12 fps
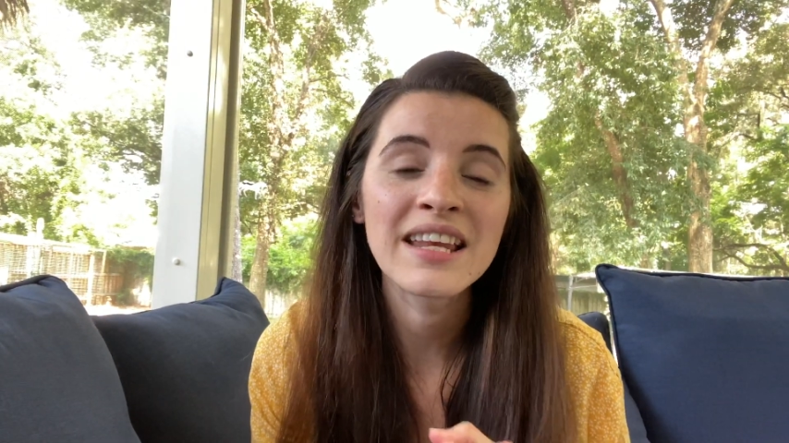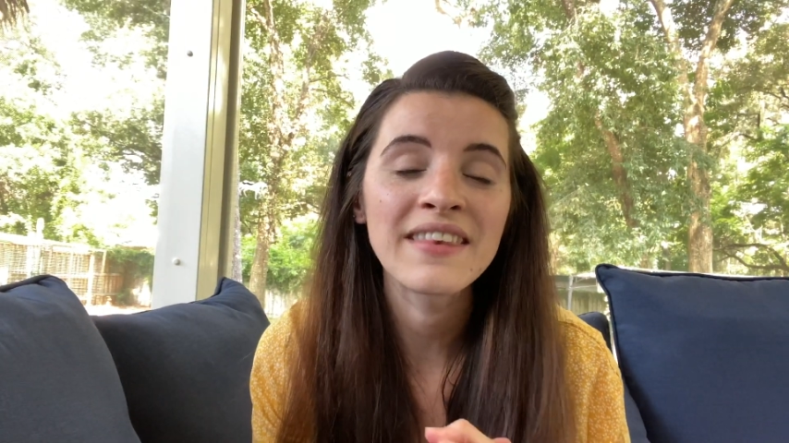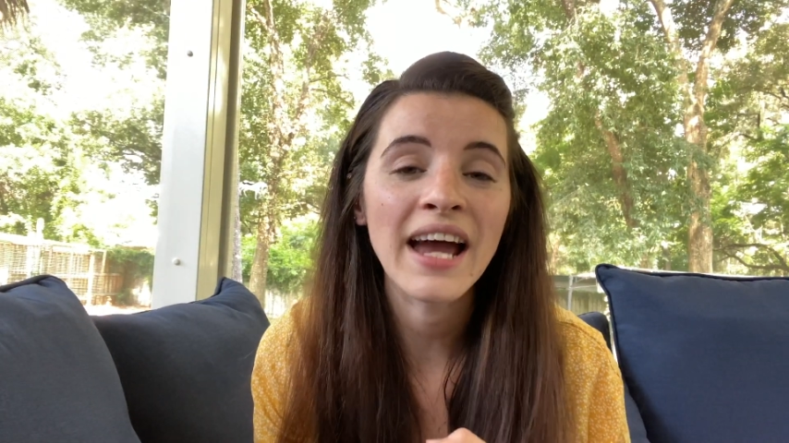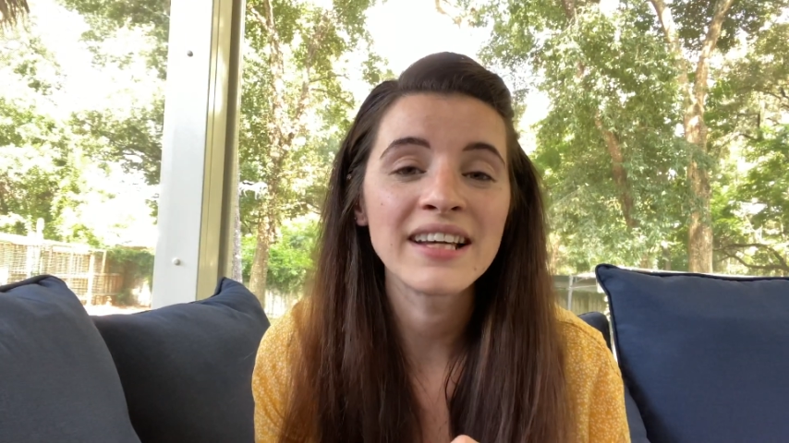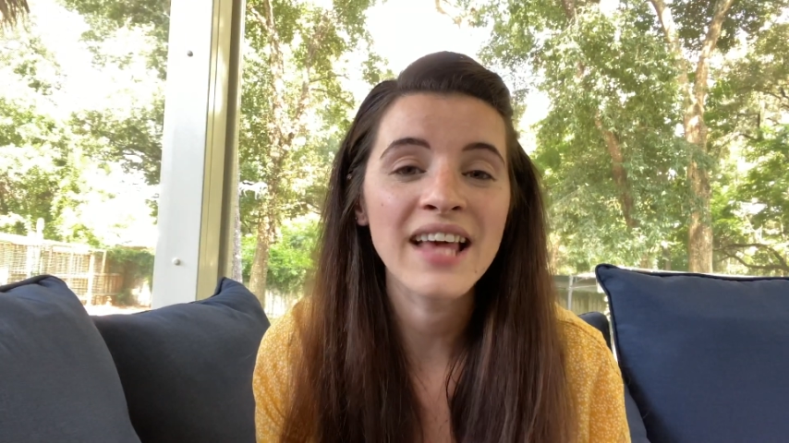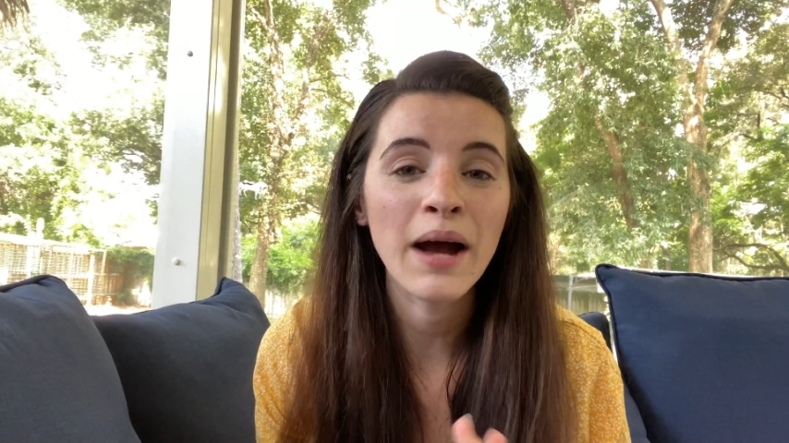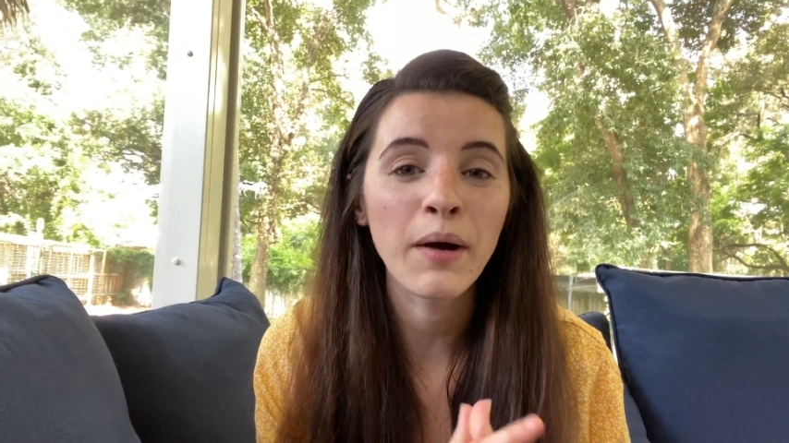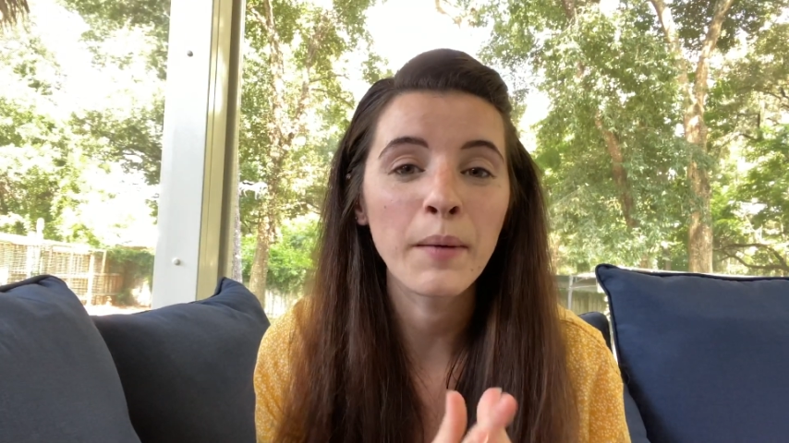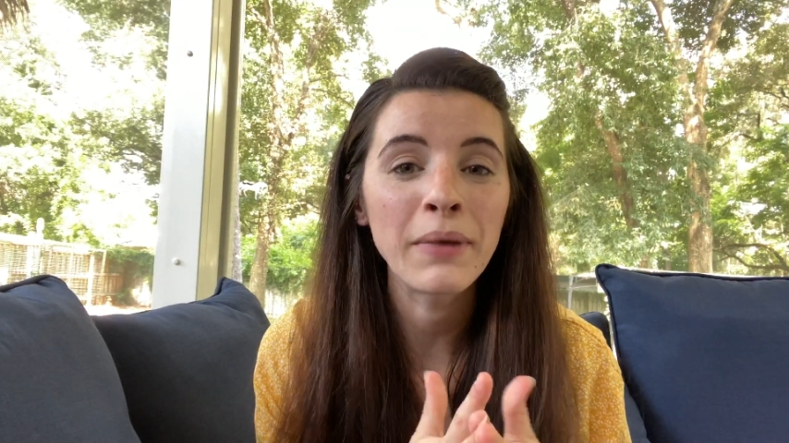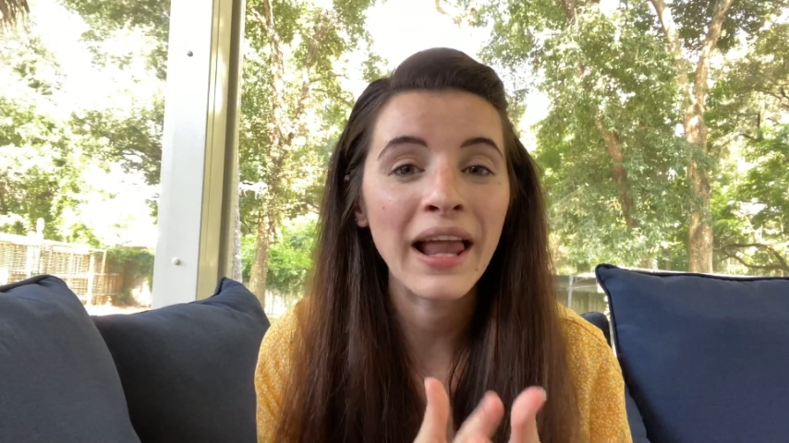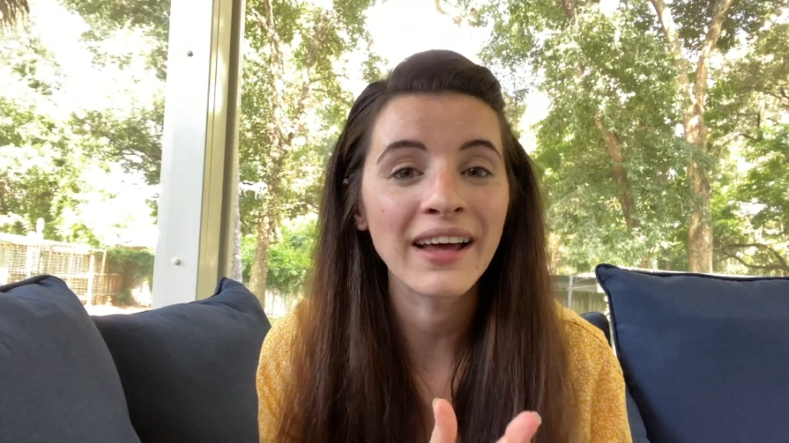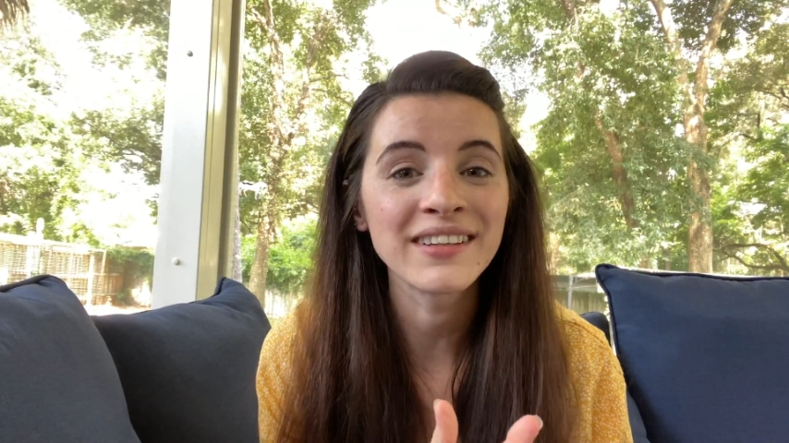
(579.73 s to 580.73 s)
That is how I
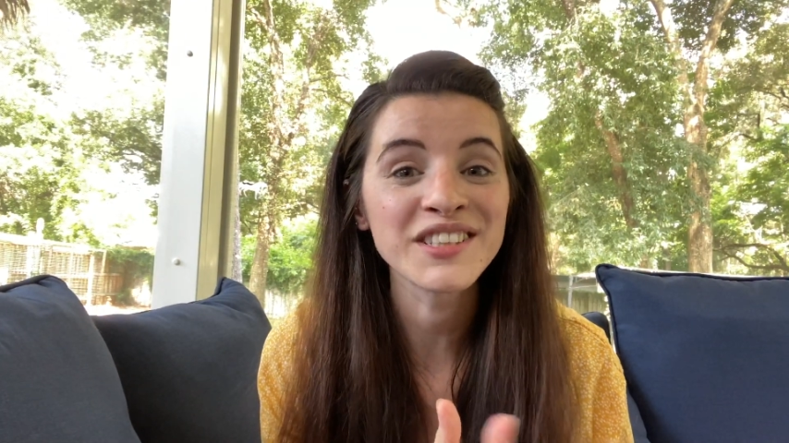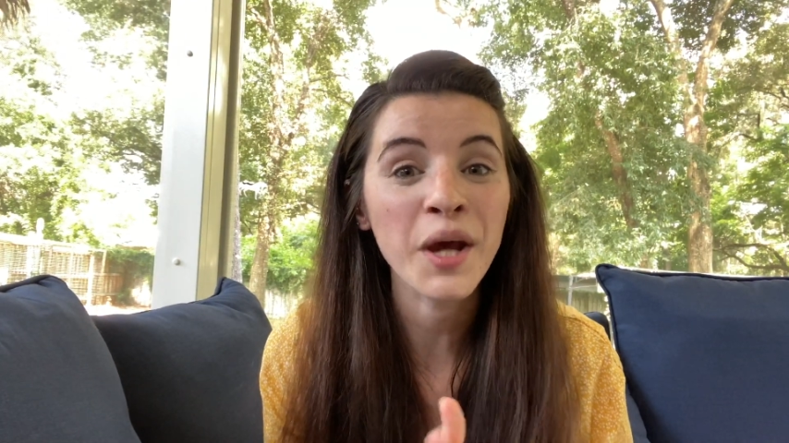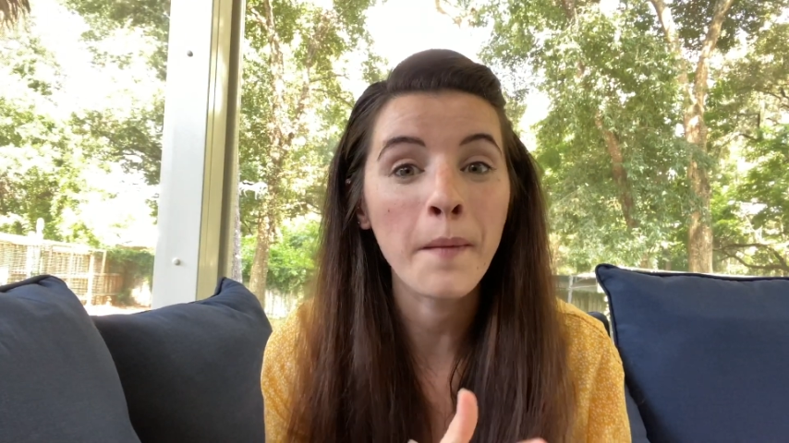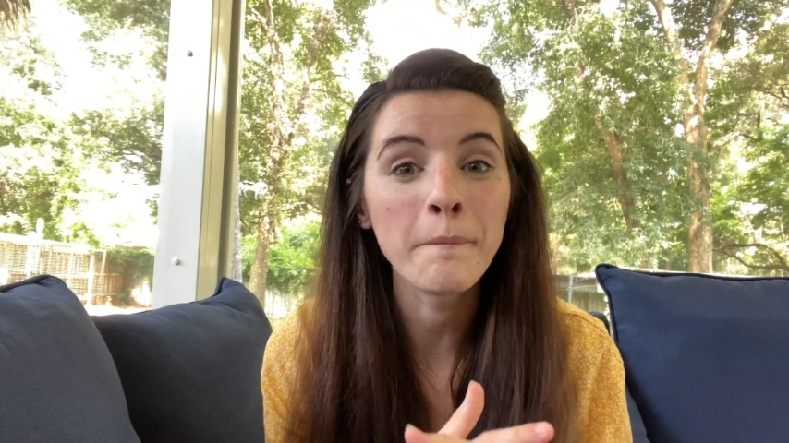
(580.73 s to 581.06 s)
planned